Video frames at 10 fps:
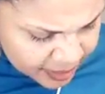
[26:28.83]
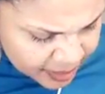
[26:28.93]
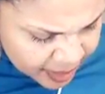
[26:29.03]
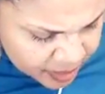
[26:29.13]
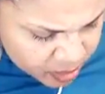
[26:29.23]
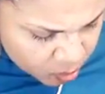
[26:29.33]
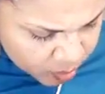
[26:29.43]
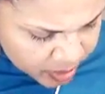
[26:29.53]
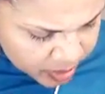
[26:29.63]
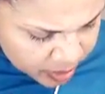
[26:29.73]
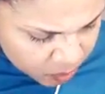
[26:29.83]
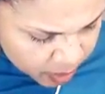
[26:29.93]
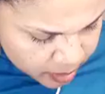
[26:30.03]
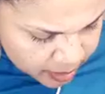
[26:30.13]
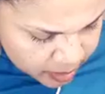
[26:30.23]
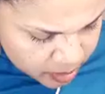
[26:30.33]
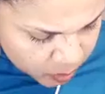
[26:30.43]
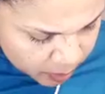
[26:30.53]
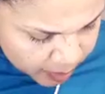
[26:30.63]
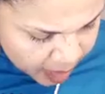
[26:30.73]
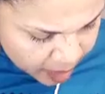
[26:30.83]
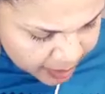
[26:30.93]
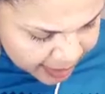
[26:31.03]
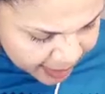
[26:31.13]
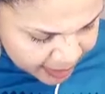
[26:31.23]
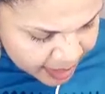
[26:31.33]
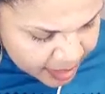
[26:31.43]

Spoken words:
yes, so much inner work to get to where we are today.